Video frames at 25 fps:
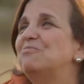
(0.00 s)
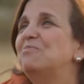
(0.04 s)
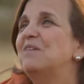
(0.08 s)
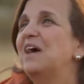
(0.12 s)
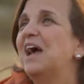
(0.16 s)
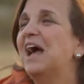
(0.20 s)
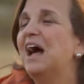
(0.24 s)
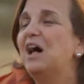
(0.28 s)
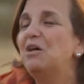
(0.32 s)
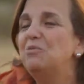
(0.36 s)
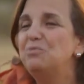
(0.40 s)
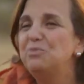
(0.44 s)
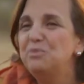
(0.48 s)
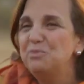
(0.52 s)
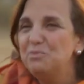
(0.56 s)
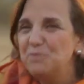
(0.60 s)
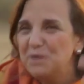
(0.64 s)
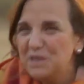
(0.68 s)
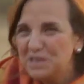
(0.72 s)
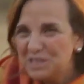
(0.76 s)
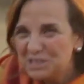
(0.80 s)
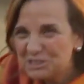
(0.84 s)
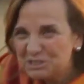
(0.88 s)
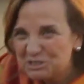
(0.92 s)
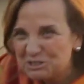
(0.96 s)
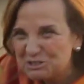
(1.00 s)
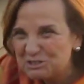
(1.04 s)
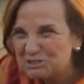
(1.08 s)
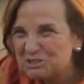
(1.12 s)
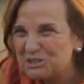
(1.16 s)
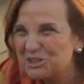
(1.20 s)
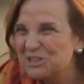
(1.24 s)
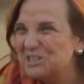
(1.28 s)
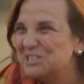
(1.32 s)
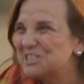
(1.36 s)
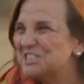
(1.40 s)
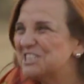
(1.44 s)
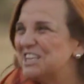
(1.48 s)
helped me to
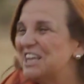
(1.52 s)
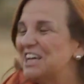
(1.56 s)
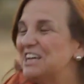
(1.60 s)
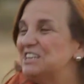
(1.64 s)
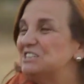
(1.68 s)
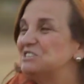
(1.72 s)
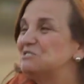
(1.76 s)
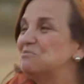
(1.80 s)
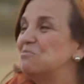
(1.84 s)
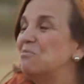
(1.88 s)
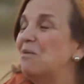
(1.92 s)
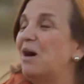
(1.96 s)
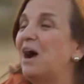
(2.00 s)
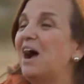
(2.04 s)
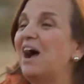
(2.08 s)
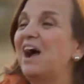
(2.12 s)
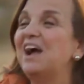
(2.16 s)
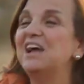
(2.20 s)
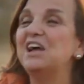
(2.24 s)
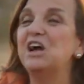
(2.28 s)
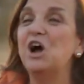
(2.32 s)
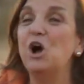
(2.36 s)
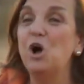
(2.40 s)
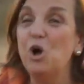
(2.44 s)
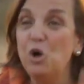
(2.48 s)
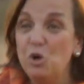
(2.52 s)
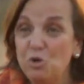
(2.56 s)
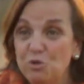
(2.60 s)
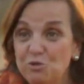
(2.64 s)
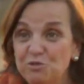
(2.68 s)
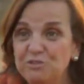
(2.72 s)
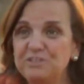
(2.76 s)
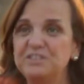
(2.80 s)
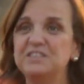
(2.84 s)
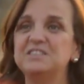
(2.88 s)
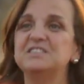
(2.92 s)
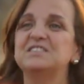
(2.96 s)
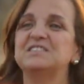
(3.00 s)
translate my
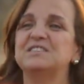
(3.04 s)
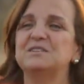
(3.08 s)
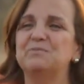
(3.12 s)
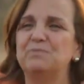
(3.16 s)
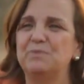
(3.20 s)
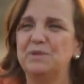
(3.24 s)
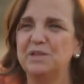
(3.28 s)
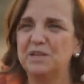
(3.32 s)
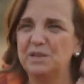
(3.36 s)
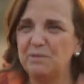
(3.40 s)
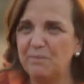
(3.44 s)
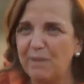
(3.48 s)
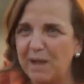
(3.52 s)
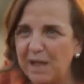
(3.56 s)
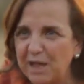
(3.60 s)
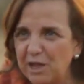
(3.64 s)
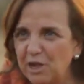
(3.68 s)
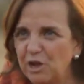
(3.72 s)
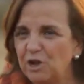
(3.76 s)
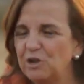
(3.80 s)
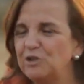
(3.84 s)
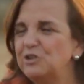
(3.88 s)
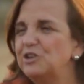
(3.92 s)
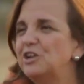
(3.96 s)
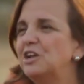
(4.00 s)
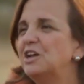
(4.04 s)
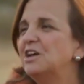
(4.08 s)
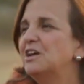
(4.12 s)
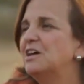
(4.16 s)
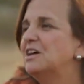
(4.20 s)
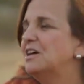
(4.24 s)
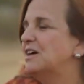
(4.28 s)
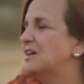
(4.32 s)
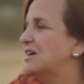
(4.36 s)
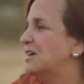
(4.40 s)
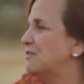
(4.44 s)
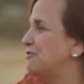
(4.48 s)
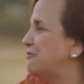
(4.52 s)
own discipline, my own
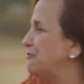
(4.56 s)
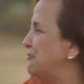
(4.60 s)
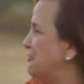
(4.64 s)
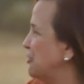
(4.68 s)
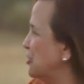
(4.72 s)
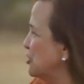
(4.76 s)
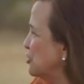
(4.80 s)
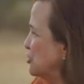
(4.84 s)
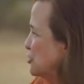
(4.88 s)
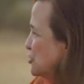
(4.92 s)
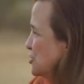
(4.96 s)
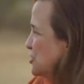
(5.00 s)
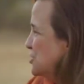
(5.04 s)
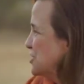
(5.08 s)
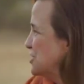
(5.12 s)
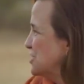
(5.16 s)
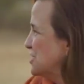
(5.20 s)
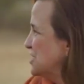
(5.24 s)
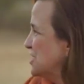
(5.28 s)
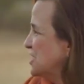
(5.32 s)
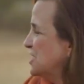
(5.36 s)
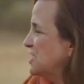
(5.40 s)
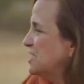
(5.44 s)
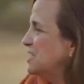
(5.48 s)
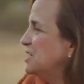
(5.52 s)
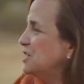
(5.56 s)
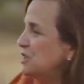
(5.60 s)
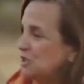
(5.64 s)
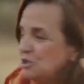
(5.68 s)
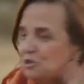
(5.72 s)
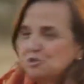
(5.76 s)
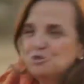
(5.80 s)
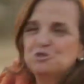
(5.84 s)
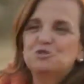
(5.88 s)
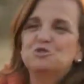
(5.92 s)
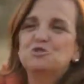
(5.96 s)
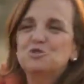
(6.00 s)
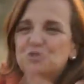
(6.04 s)
field
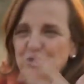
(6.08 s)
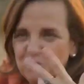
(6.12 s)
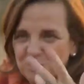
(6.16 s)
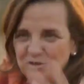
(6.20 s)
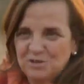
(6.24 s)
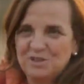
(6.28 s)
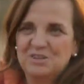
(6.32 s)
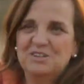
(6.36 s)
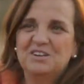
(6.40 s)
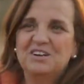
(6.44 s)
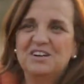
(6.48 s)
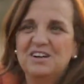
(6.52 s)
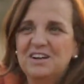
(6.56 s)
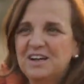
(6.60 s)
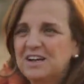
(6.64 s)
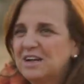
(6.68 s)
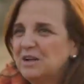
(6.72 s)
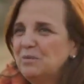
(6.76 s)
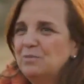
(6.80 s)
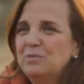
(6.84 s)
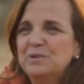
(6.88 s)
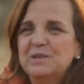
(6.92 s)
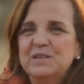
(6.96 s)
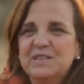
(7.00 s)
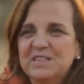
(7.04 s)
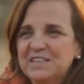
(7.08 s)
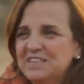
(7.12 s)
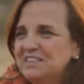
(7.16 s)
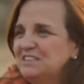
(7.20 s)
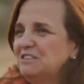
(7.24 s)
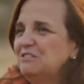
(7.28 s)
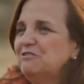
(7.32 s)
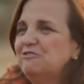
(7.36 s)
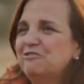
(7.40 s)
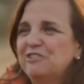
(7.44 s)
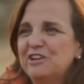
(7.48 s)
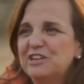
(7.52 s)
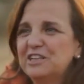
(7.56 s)
into a completely
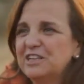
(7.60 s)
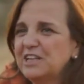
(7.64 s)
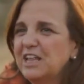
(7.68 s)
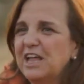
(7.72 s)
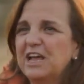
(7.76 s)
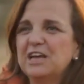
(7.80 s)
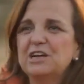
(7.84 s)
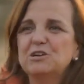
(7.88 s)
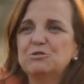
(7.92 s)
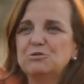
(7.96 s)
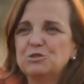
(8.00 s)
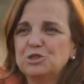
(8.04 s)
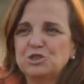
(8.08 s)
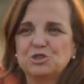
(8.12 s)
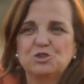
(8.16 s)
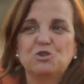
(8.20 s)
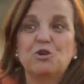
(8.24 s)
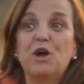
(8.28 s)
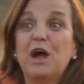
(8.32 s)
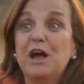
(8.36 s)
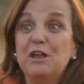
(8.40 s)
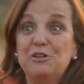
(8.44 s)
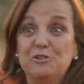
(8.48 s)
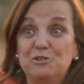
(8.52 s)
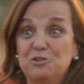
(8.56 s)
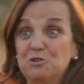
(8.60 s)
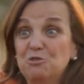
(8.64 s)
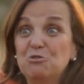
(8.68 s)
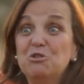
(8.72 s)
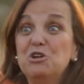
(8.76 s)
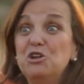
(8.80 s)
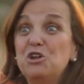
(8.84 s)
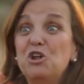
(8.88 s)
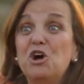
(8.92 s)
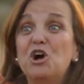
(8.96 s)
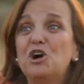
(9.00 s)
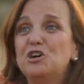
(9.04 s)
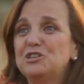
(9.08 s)
different language. You were
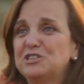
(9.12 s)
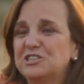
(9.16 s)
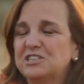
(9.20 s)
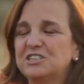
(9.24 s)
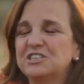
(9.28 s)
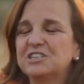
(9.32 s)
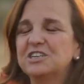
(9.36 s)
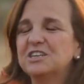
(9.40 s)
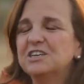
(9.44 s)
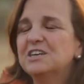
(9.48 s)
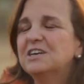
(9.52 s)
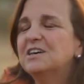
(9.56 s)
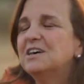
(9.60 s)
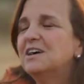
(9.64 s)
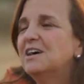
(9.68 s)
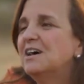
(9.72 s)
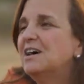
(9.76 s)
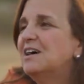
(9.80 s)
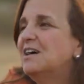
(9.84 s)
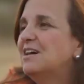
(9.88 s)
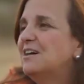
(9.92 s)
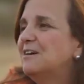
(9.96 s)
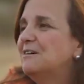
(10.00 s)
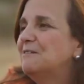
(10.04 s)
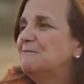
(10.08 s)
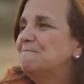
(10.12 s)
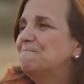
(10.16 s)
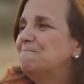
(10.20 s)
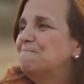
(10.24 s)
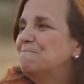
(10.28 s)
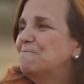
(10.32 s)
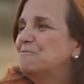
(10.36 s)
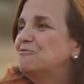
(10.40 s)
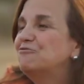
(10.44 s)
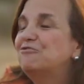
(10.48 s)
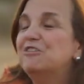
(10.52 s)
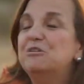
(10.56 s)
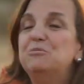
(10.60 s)
not
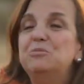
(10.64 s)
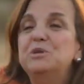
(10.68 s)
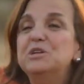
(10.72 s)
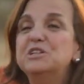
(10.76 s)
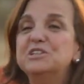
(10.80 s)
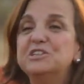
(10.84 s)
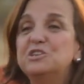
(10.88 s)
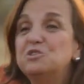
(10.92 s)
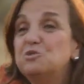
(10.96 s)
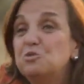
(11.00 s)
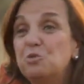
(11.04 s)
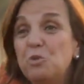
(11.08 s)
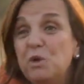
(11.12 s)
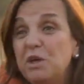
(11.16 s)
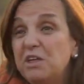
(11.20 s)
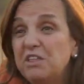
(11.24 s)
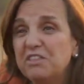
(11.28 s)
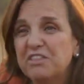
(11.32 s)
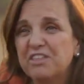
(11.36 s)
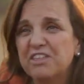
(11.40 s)
familiar with.